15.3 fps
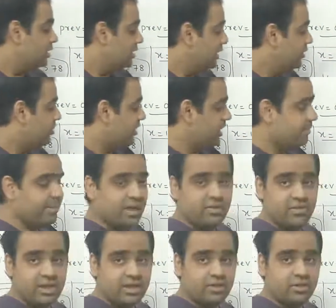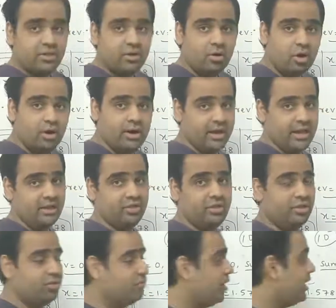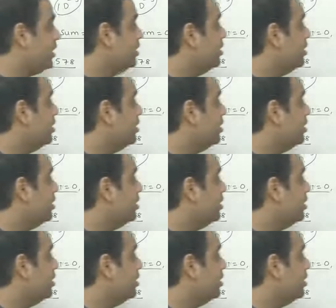is same as x, or x is y.